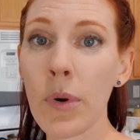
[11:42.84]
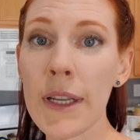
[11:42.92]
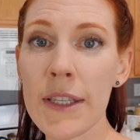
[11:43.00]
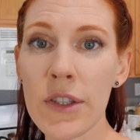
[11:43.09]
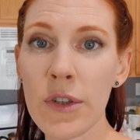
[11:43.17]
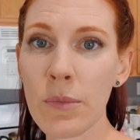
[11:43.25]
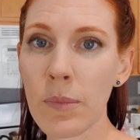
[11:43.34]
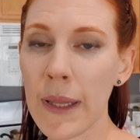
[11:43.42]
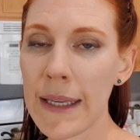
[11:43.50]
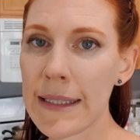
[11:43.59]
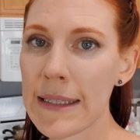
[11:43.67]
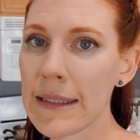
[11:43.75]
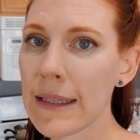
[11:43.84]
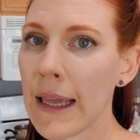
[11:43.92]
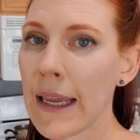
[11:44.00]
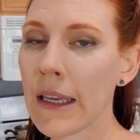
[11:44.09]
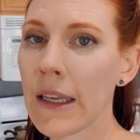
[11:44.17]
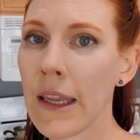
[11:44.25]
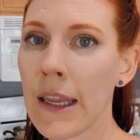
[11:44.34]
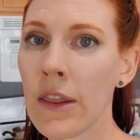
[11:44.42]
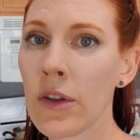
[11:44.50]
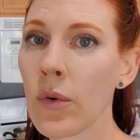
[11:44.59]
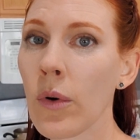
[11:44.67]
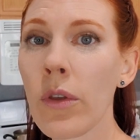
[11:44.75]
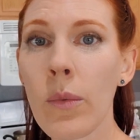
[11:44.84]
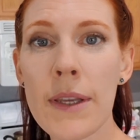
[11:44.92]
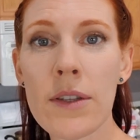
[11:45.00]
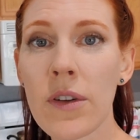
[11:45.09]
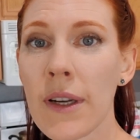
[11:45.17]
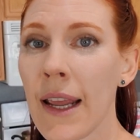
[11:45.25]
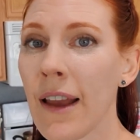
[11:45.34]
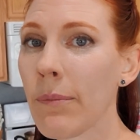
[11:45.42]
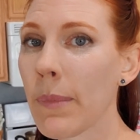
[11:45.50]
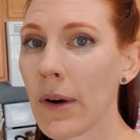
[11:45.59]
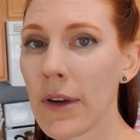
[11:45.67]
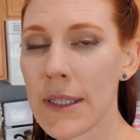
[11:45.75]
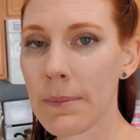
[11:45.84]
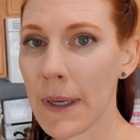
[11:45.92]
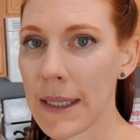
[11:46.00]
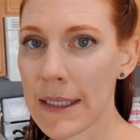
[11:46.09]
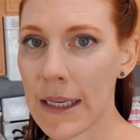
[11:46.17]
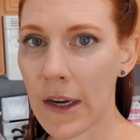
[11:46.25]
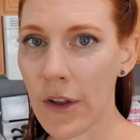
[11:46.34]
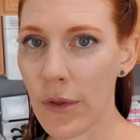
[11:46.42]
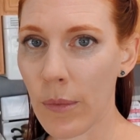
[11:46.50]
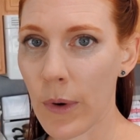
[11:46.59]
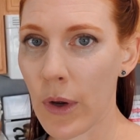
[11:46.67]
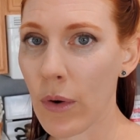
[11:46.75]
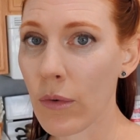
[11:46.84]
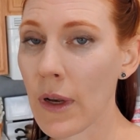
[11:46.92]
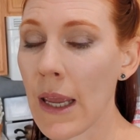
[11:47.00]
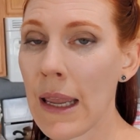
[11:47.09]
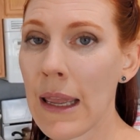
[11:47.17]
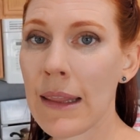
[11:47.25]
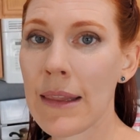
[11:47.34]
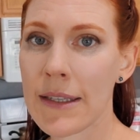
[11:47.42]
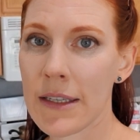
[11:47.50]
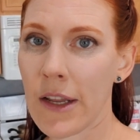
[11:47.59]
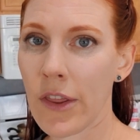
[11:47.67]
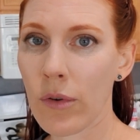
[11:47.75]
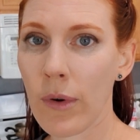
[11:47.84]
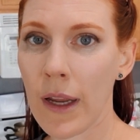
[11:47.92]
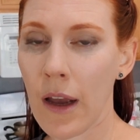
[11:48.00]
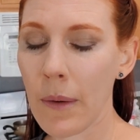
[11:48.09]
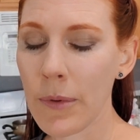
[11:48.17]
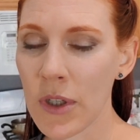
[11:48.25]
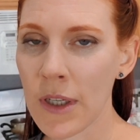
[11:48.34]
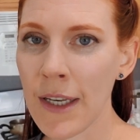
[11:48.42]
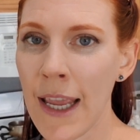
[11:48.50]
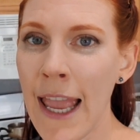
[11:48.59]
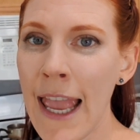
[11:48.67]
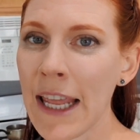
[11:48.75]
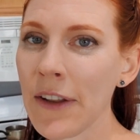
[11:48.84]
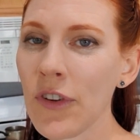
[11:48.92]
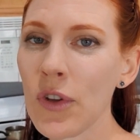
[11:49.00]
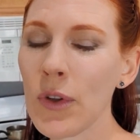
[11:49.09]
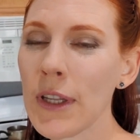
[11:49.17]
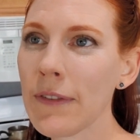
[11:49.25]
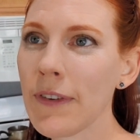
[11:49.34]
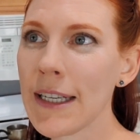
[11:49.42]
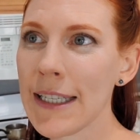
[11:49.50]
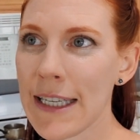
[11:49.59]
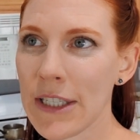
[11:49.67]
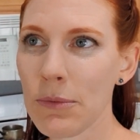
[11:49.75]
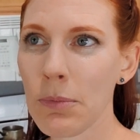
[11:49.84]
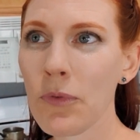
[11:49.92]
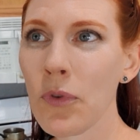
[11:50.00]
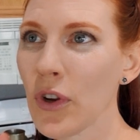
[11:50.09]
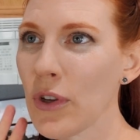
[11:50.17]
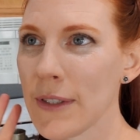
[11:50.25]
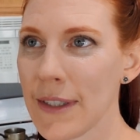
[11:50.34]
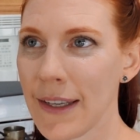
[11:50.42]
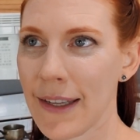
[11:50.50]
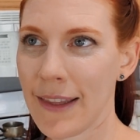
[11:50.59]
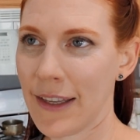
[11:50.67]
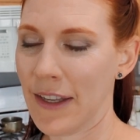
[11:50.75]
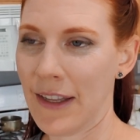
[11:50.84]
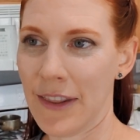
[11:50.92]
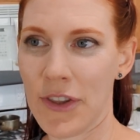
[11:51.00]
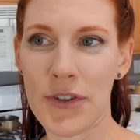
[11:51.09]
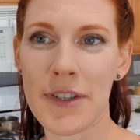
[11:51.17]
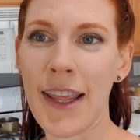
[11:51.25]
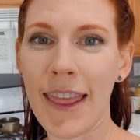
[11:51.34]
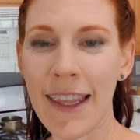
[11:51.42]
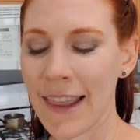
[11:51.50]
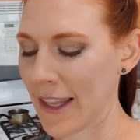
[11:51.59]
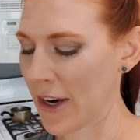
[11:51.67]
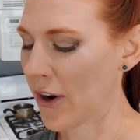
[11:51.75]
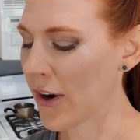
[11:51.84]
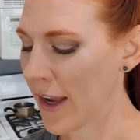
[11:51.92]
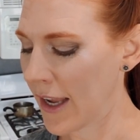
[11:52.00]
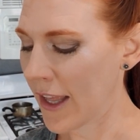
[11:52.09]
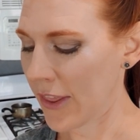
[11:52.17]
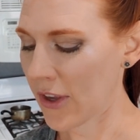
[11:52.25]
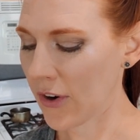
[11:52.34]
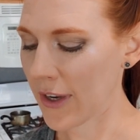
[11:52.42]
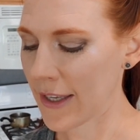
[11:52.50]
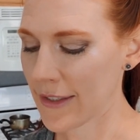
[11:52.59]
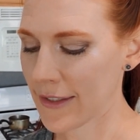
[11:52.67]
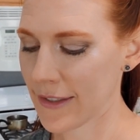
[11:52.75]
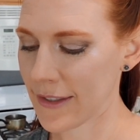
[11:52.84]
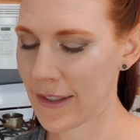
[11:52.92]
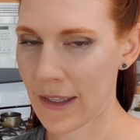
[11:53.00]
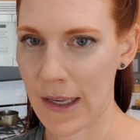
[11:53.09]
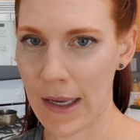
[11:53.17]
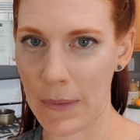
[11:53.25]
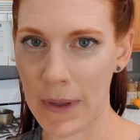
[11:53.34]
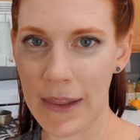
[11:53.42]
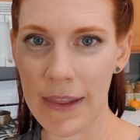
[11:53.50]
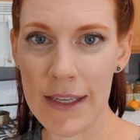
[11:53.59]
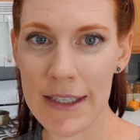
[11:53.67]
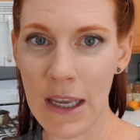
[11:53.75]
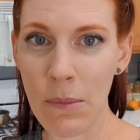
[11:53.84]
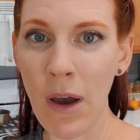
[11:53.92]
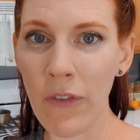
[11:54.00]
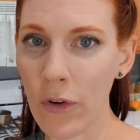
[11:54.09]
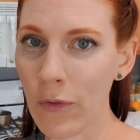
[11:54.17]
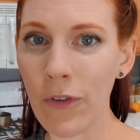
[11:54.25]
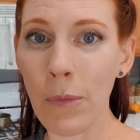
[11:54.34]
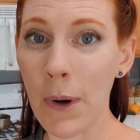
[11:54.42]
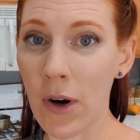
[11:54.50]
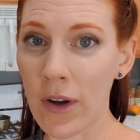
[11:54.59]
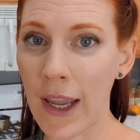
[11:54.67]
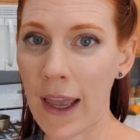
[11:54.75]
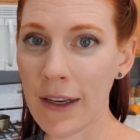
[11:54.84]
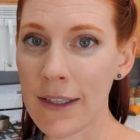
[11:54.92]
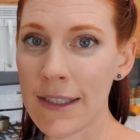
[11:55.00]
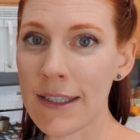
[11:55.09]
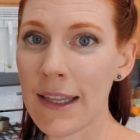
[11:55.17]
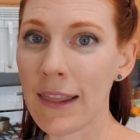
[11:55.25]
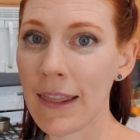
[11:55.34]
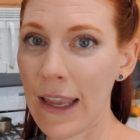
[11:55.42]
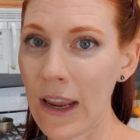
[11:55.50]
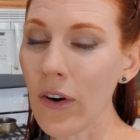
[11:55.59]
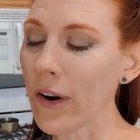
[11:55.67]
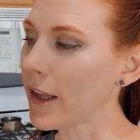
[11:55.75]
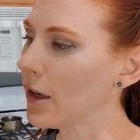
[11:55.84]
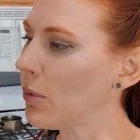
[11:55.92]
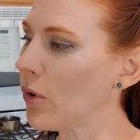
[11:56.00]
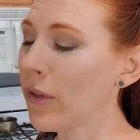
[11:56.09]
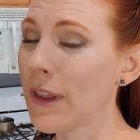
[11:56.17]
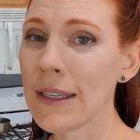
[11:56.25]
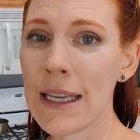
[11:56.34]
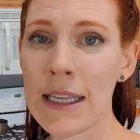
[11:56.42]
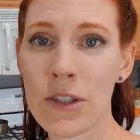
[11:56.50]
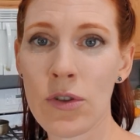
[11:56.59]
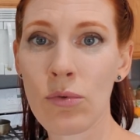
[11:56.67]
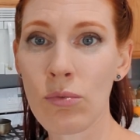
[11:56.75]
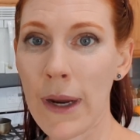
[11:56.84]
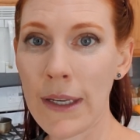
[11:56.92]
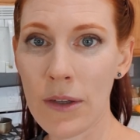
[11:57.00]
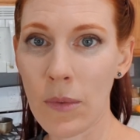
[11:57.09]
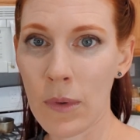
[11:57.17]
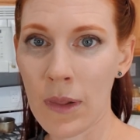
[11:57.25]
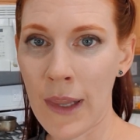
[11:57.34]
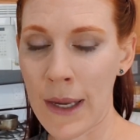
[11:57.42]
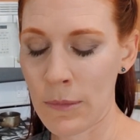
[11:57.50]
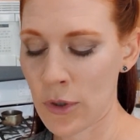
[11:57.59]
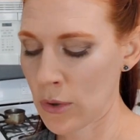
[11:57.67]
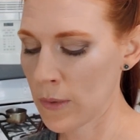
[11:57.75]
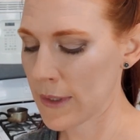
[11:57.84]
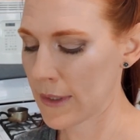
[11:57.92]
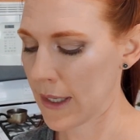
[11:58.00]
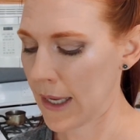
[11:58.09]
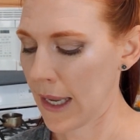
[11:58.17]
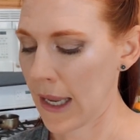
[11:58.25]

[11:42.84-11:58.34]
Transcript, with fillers: Pretty soon, places like in the Northwest are going to have berries by the side of the road. That's another great option. And if you live in a desert, before you say that there's nothing there, there is. I mean, these come off of a barrel cactus. They are edible. They taste great with lime juice.